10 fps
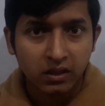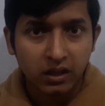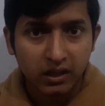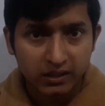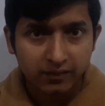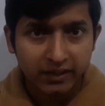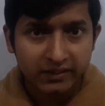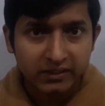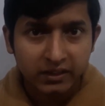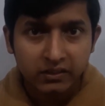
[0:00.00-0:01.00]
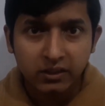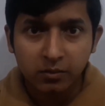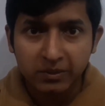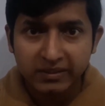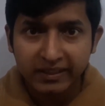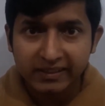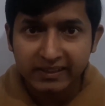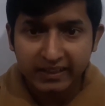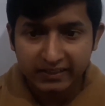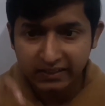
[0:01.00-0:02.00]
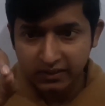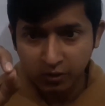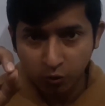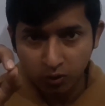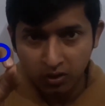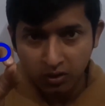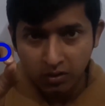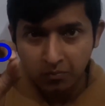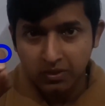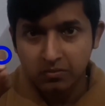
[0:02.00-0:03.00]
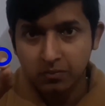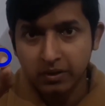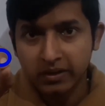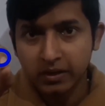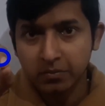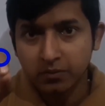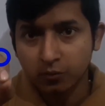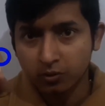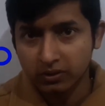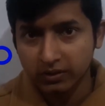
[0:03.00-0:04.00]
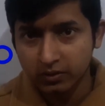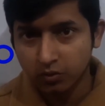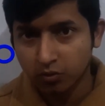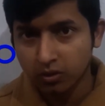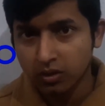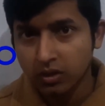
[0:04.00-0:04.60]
Otherwise, there will be cycle that this node must be printed before this node,